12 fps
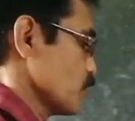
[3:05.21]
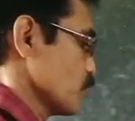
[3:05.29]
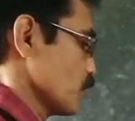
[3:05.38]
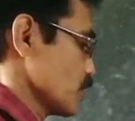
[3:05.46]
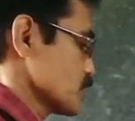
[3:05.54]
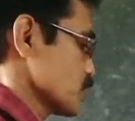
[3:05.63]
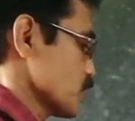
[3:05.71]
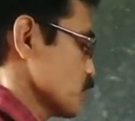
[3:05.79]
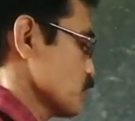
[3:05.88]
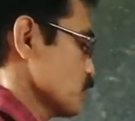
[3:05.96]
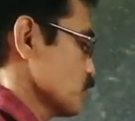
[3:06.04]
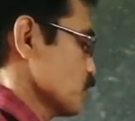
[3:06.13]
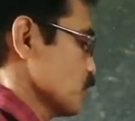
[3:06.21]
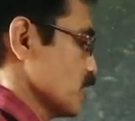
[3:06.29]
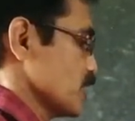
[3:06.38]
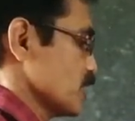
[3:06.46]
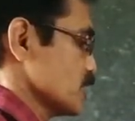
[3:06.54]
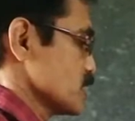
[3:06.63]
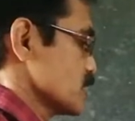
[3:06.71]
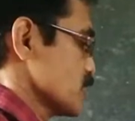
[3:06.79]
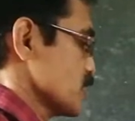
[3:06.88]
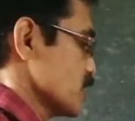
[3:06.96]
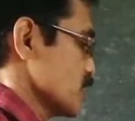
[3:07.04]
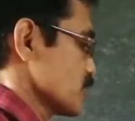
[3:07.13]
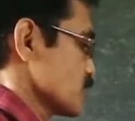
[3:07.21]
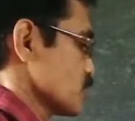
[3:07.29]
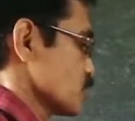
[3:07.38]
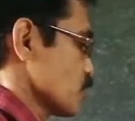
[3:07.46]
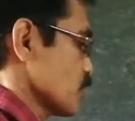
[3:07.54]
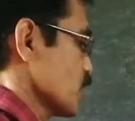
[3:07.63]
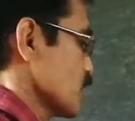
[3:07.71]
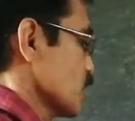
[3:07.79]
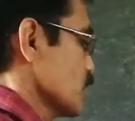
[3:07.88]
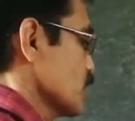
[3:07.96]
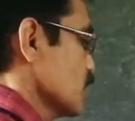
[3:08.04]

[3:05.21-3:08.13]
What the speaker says: 4x cubed minus 3x squared